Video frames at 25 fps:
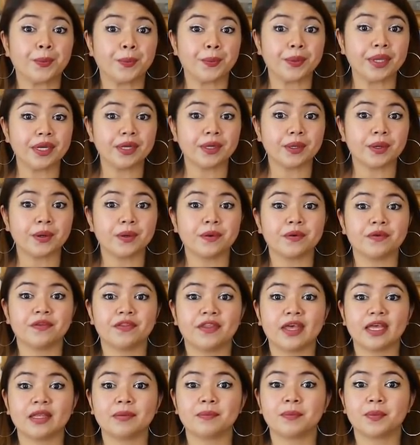We know
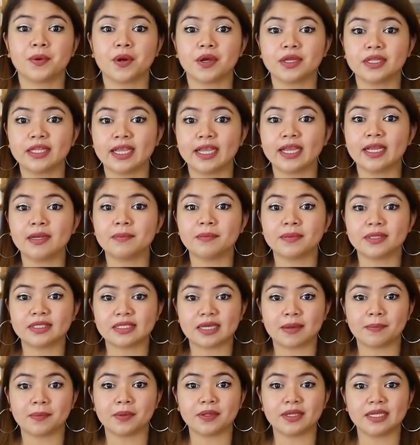that protein
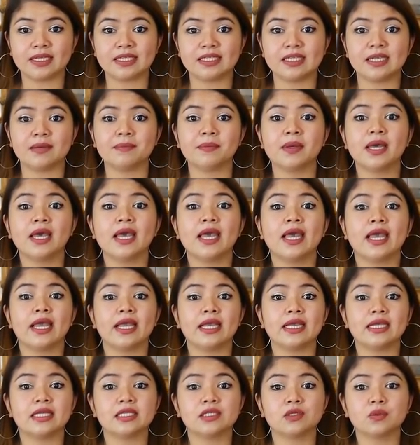metabolism
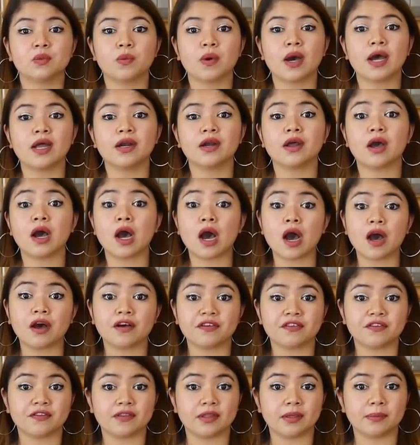is one
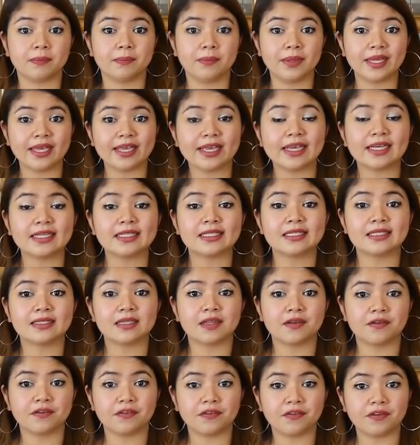of the biggest
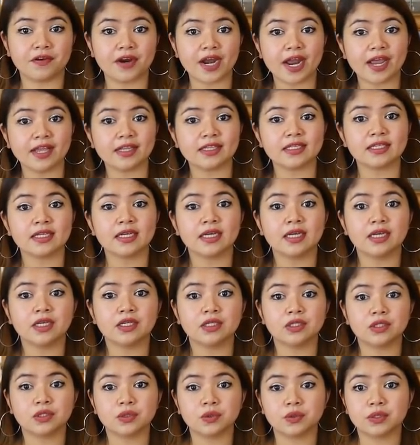threats
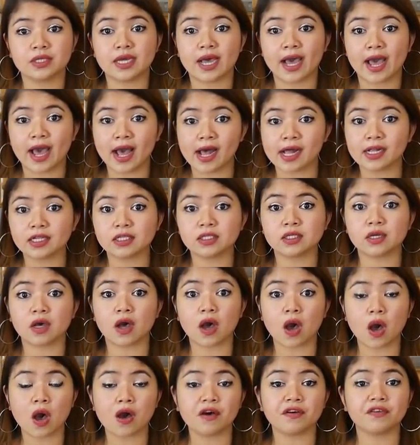to the health
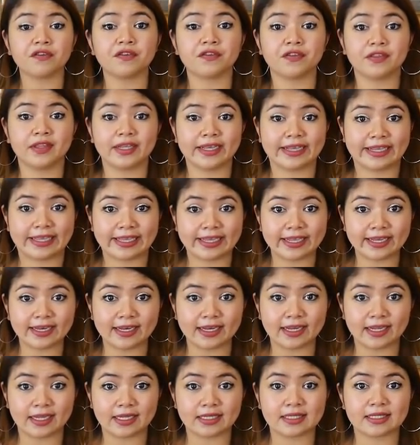of the
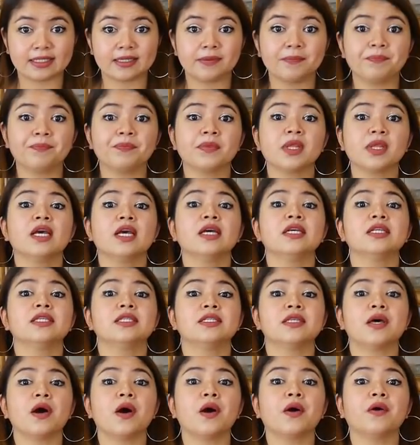kidneys.
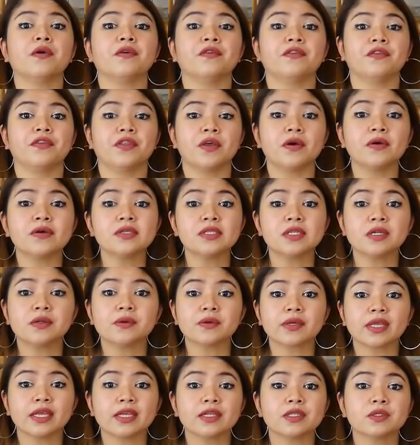So those
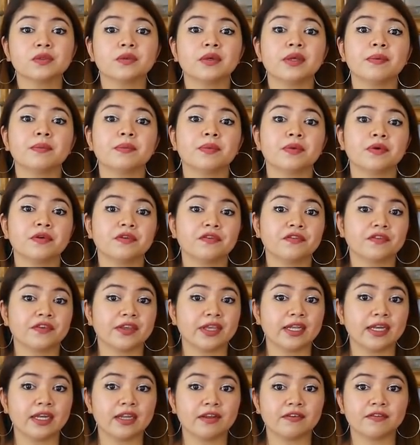looking to improve
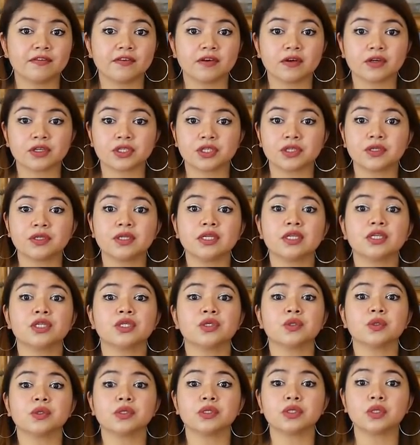kidney function
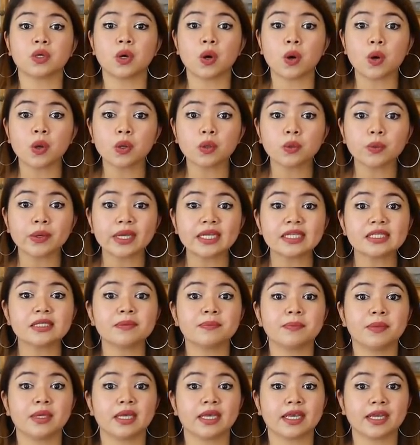should always
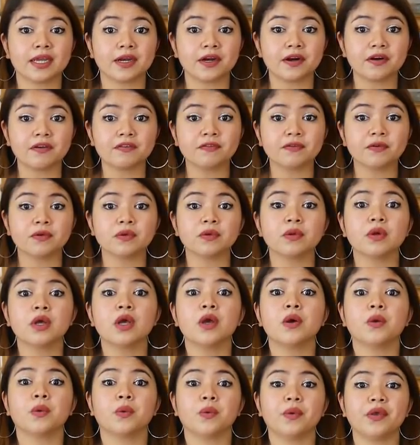be careful
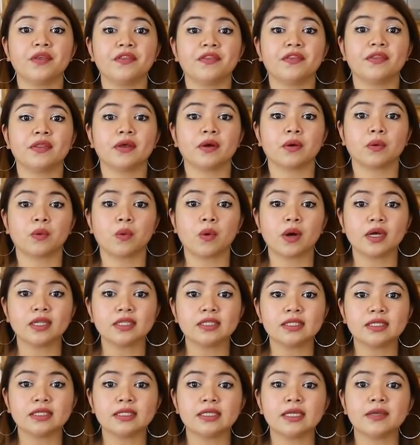with the
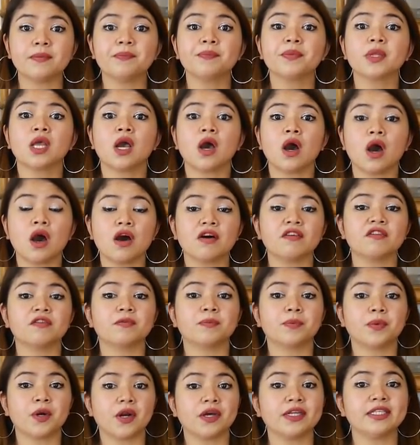quantity of
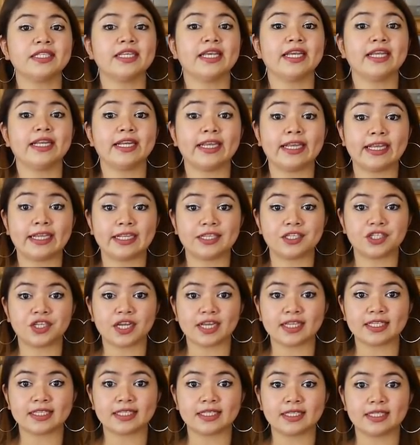protein
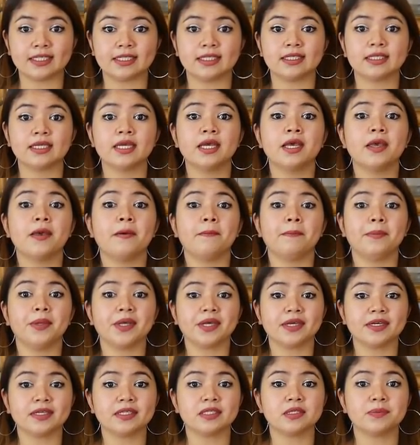ingested
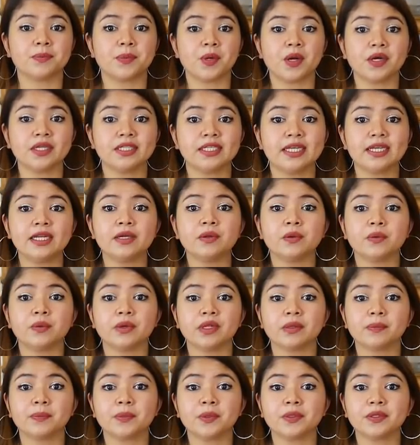because protein
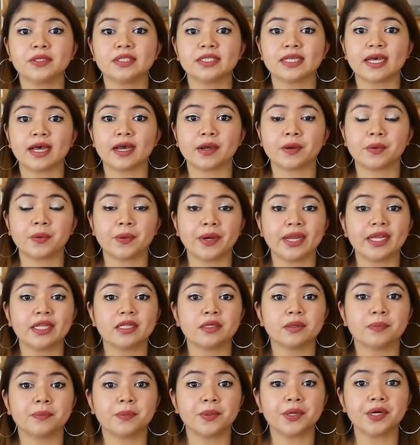will put a
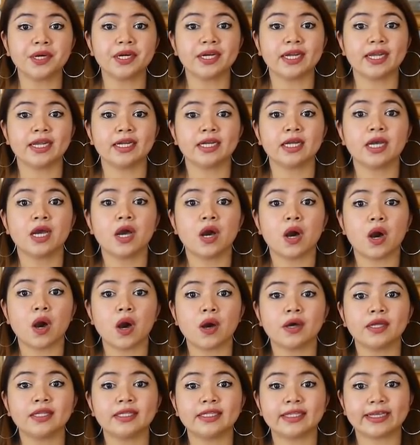great burden
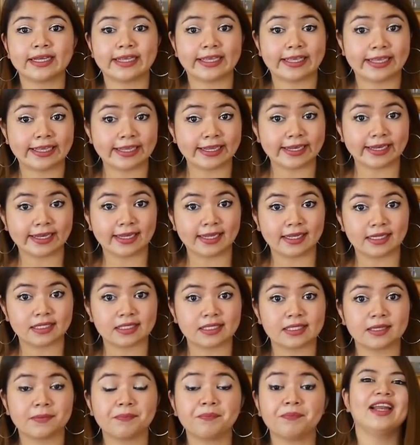on the
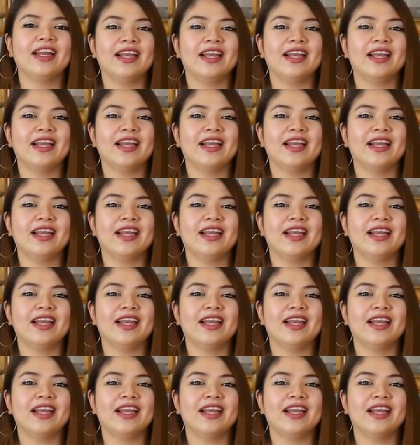kidneys.